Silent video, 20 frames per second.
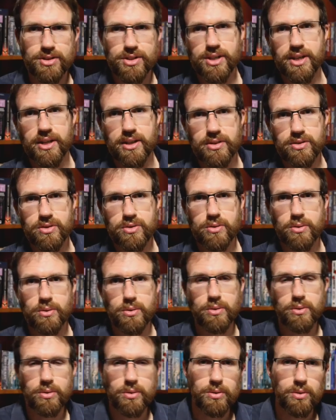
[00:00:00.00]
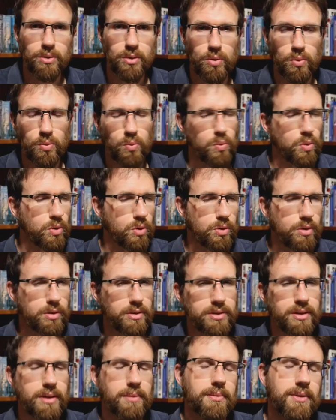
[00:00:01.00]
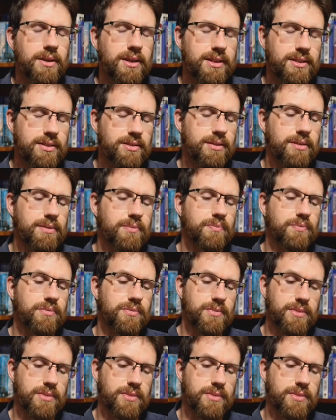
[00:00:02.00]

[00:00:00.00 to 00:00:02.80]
chess or war or something like that.